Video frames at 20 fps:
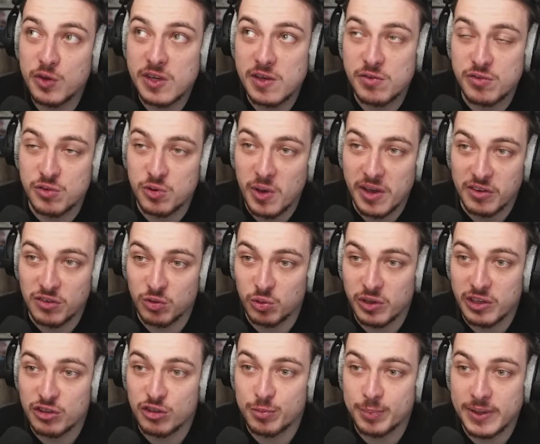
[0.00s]
gives you extra
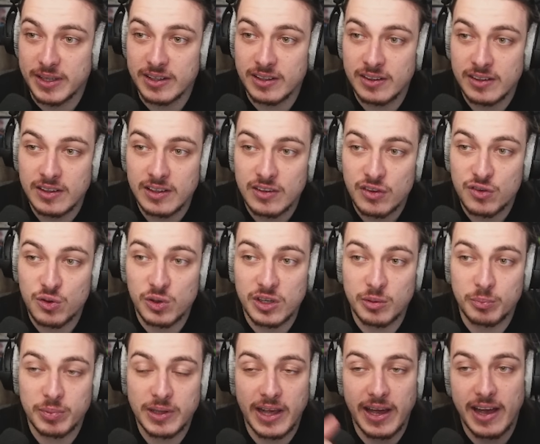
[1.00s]
HP, so you
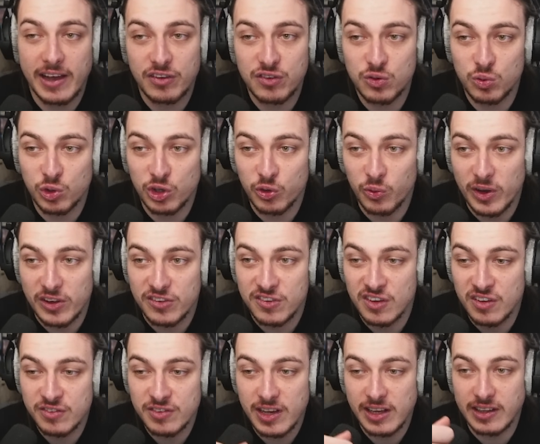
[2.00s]
can play extra
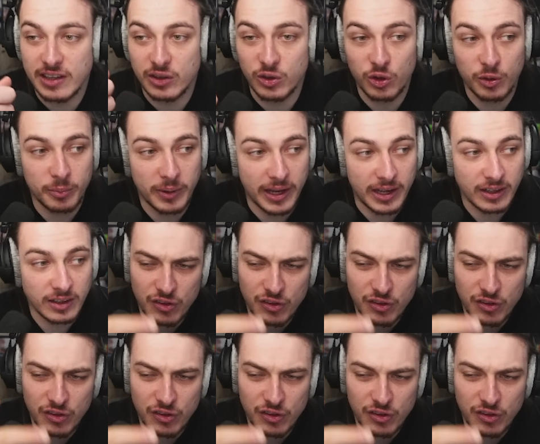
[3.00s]
aggressive and then go back.